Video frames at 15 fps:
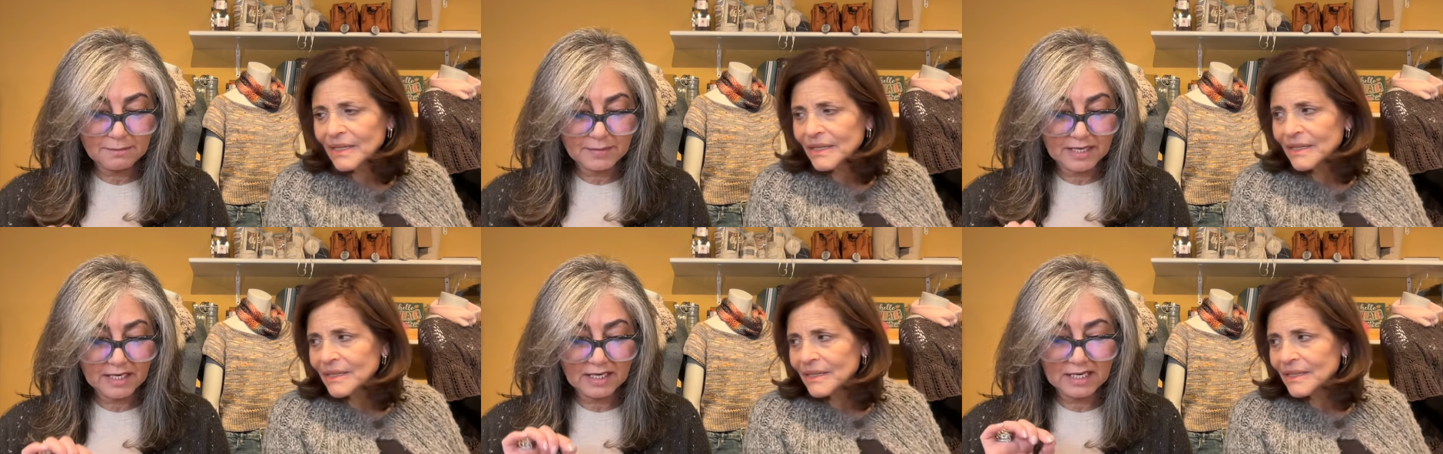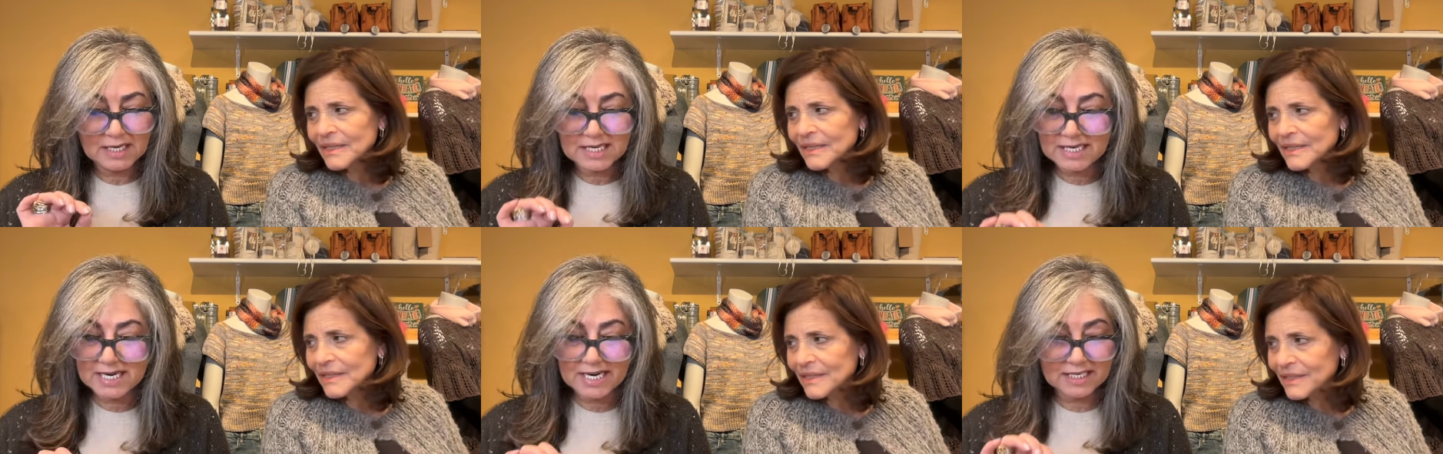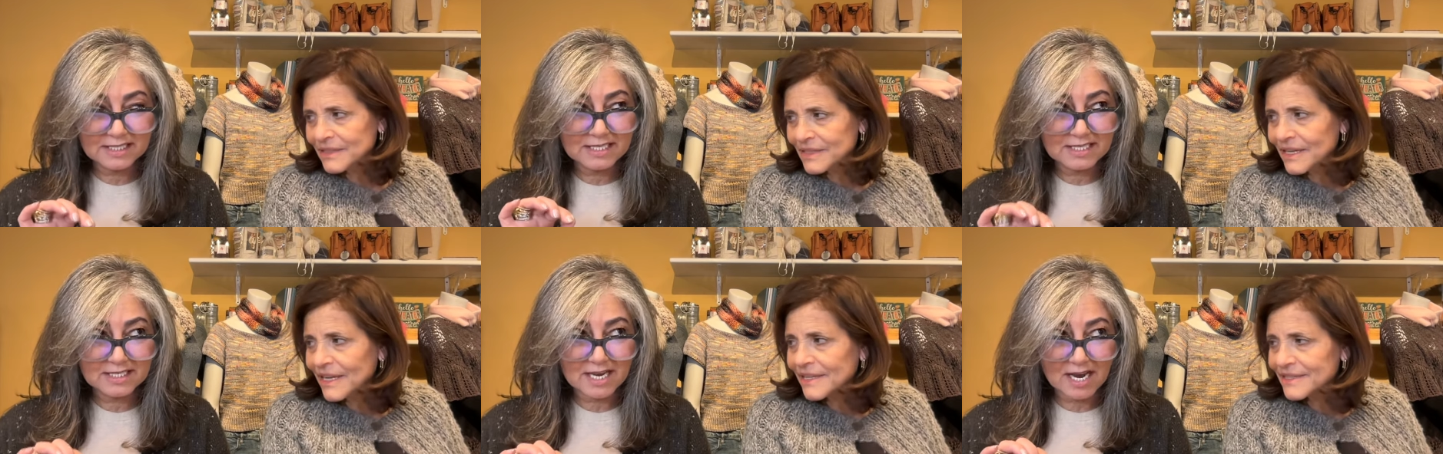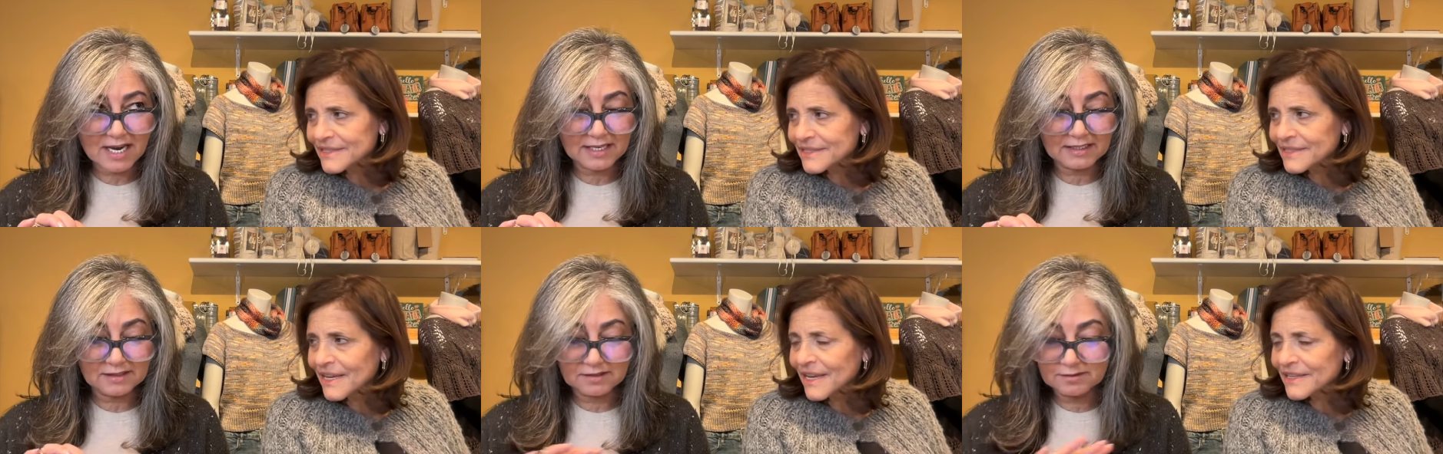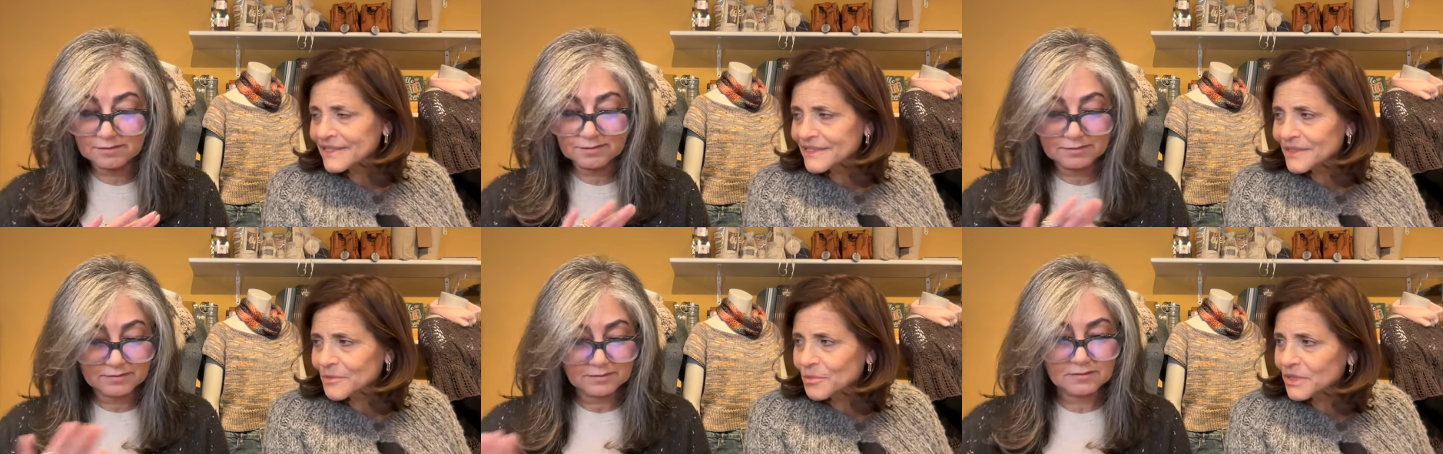Speaker 1: Me Knit Design.
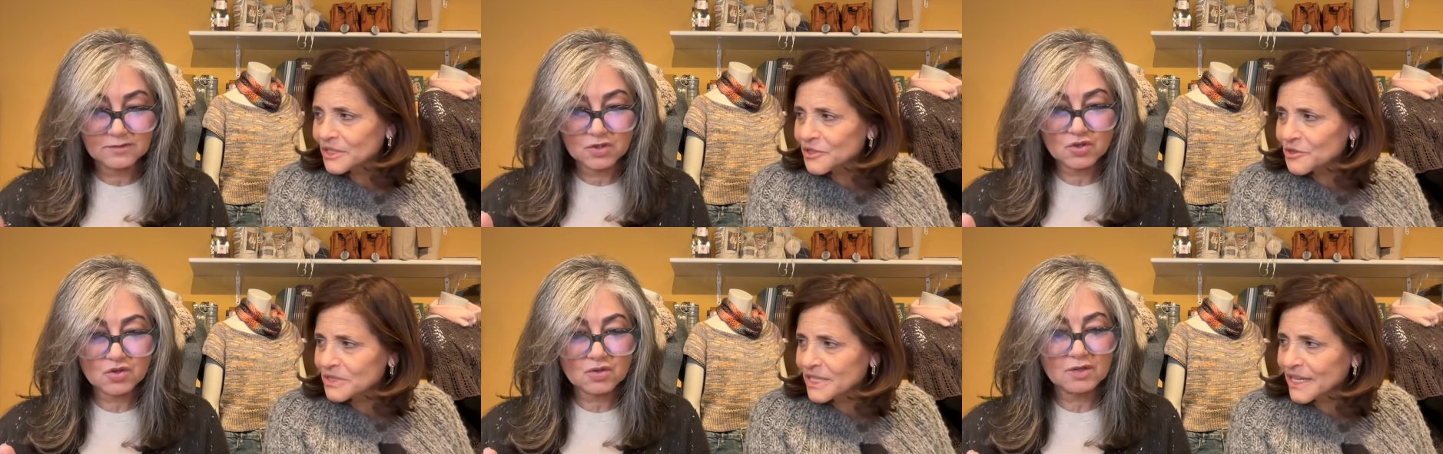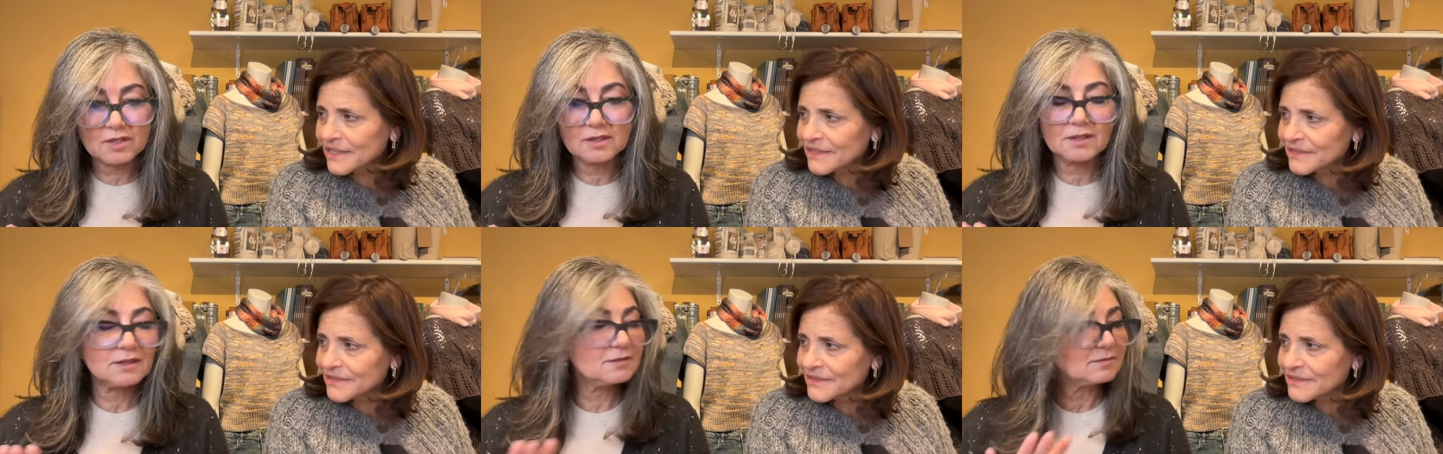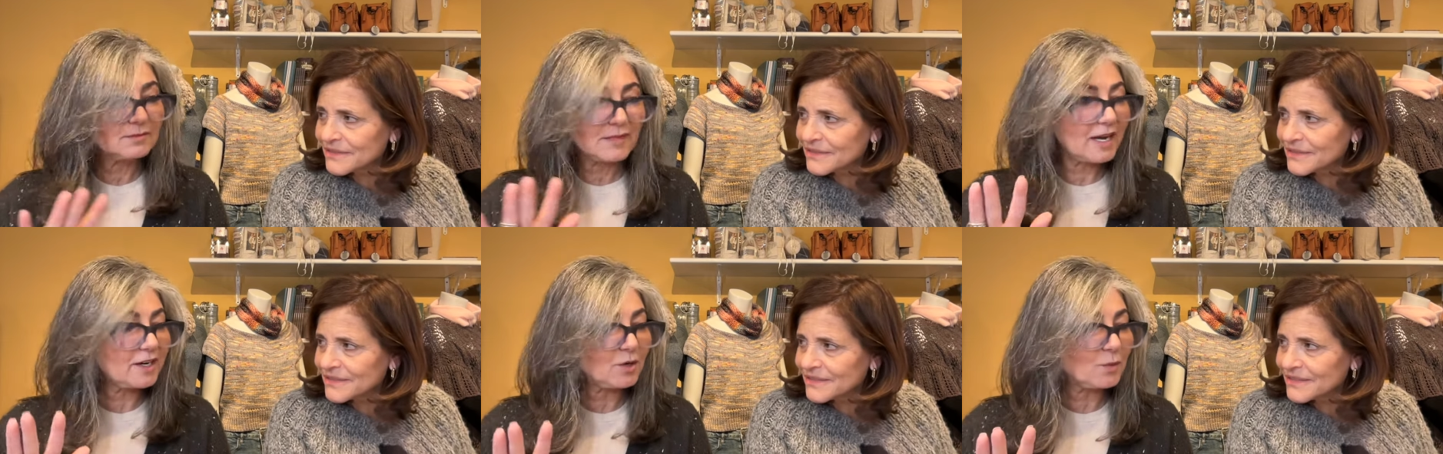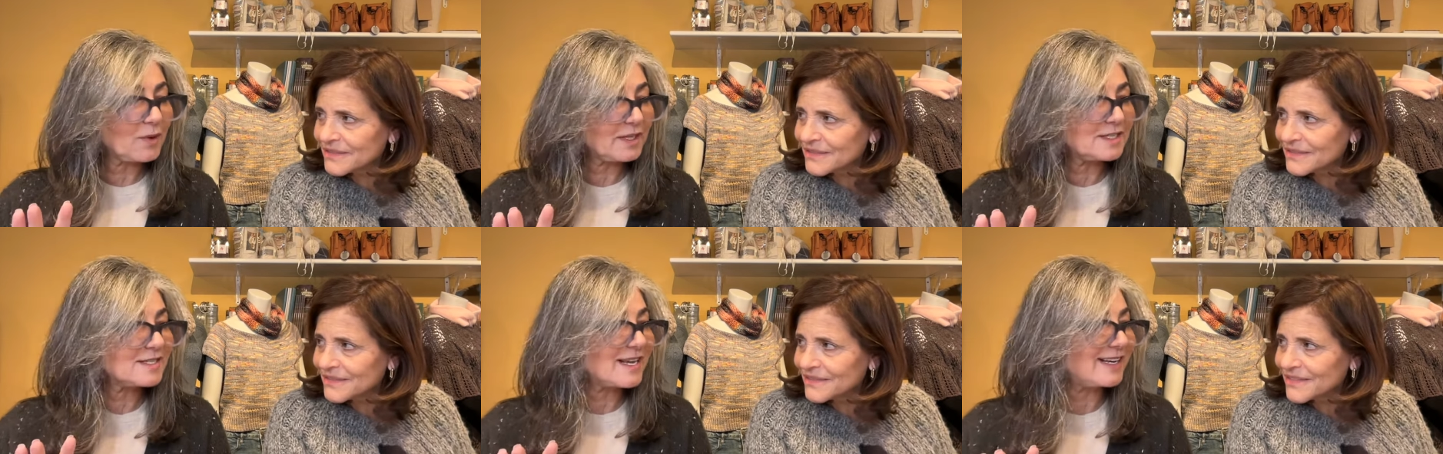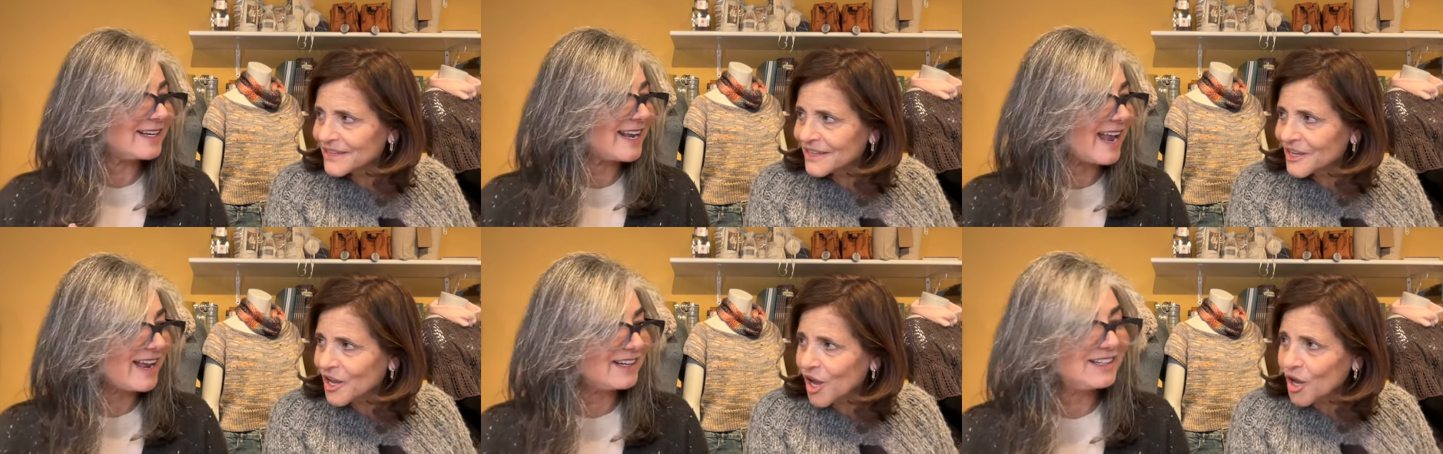Yes, yes. What did you say? I don't want to say it
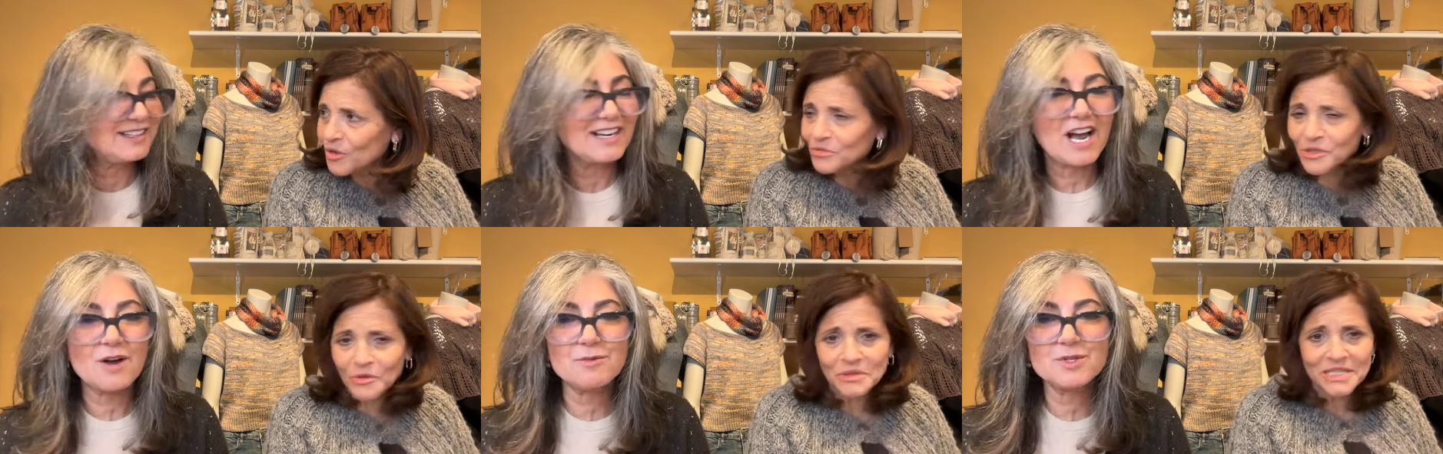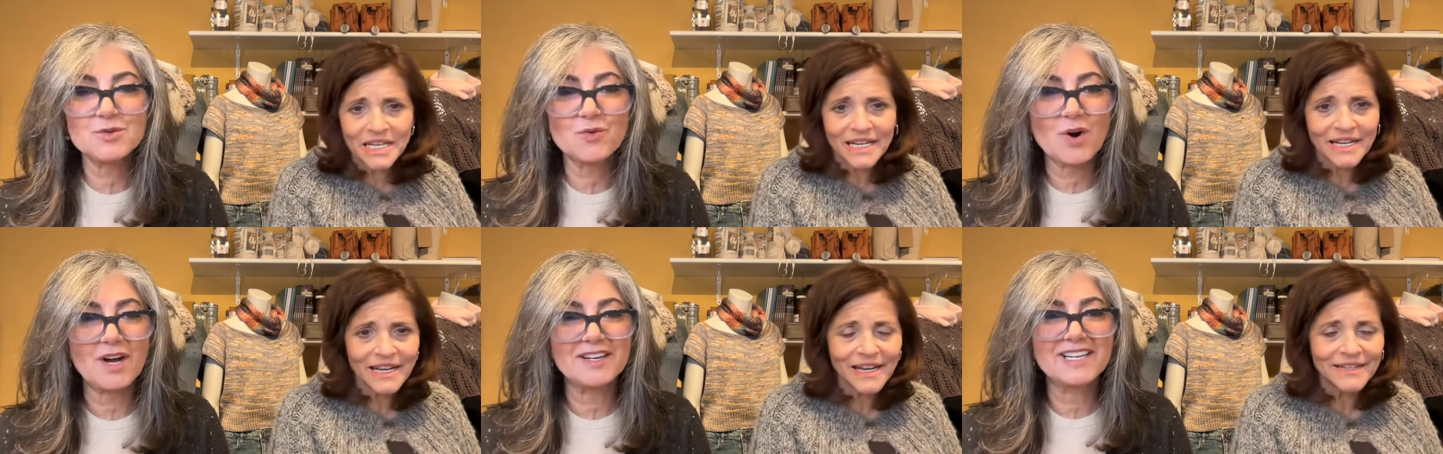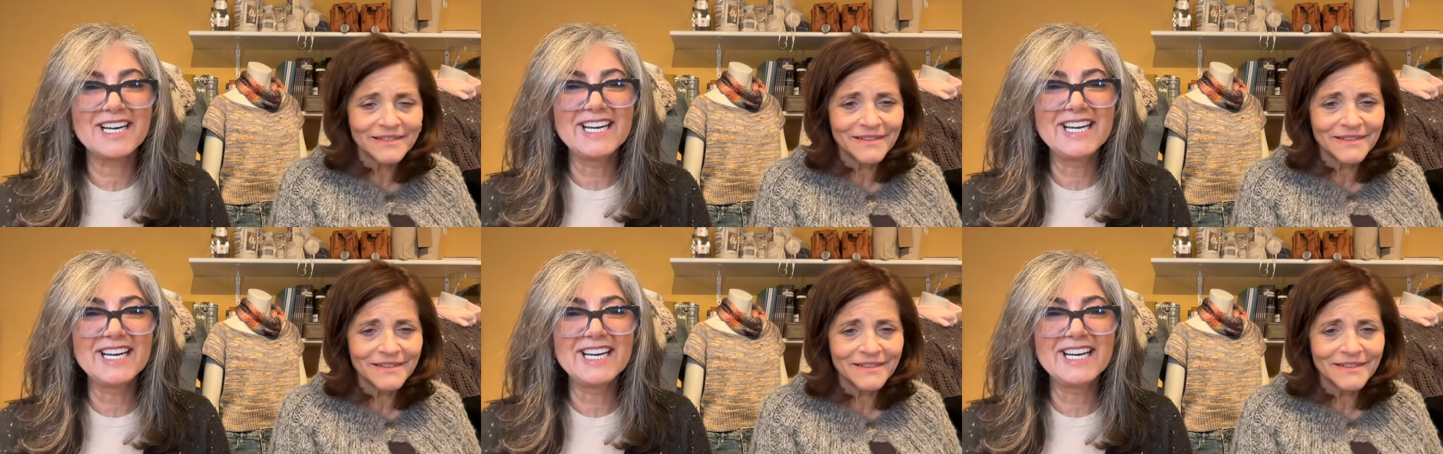again. Oh, I was wrong.